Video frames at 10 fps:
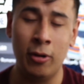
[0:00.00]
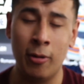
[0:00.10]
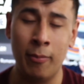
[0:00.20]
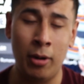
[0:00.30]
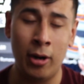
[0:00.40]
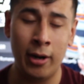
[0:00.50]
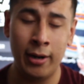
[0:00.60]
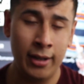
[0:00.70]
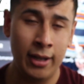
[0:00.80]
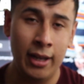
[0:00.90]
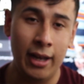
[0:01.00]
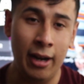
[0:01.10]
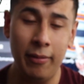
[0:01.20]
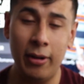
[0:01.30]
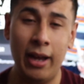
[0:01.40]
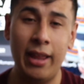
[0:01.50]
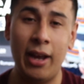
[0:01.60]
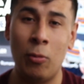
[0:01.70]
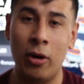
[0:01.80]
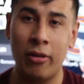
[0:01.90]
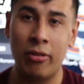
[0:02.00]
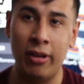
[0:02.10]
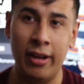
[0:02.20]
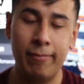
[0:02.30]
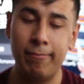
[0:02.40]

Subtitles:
or bar. I don't even know how that works. Like,